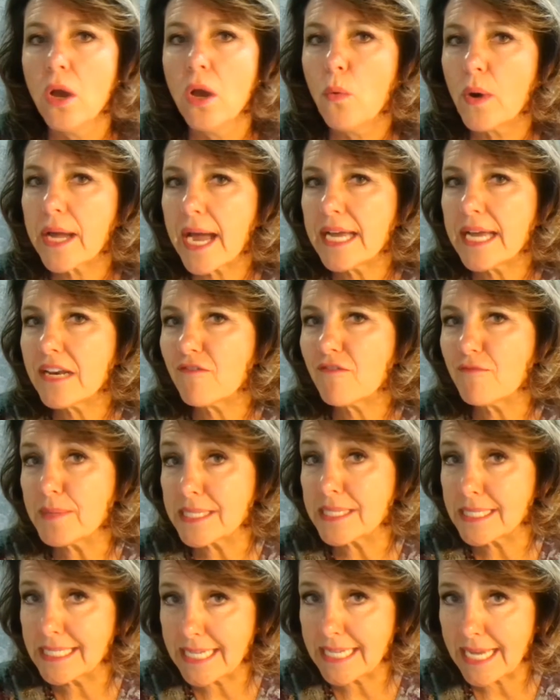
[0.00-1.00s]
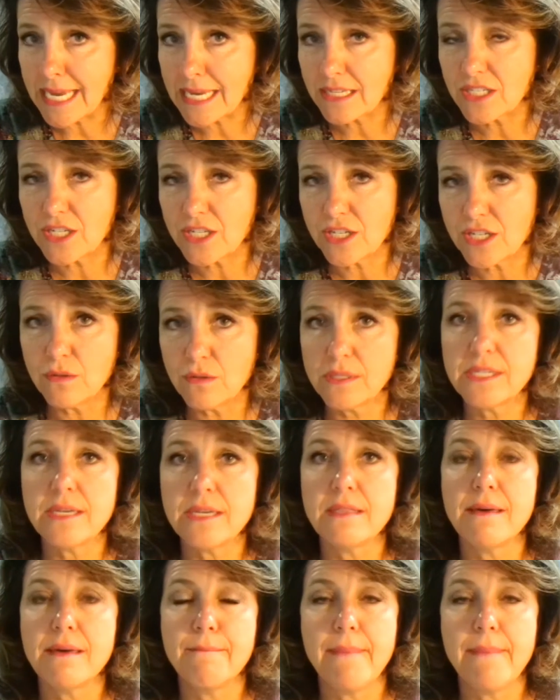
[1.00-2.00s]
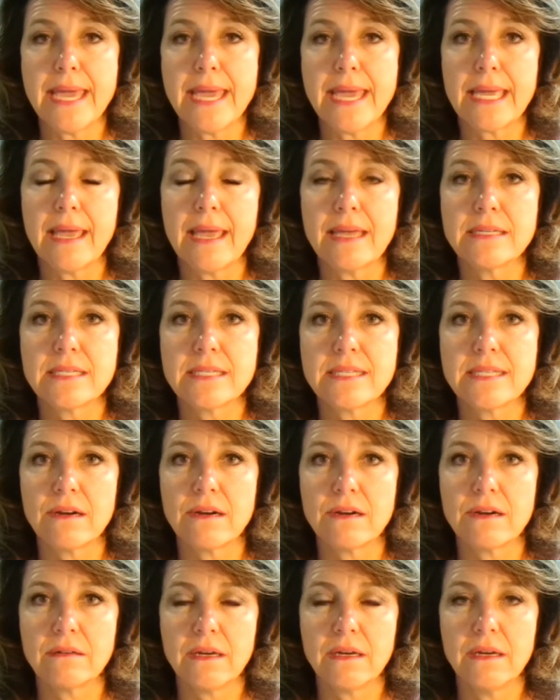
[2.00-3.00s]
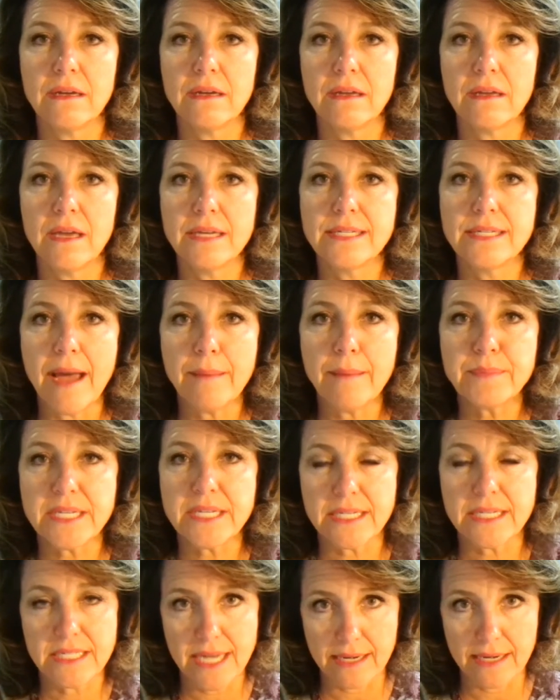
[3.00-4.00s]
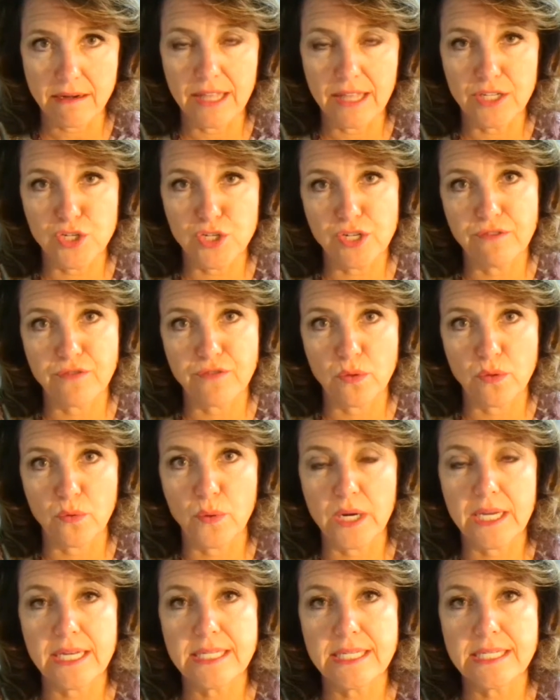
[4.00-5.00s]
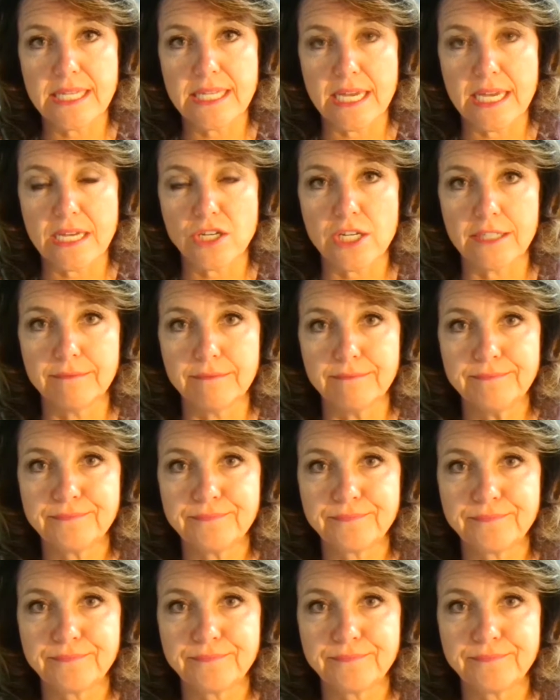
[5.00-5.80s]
what kind of mistakes do you see them making as they're adapting technology for the organization?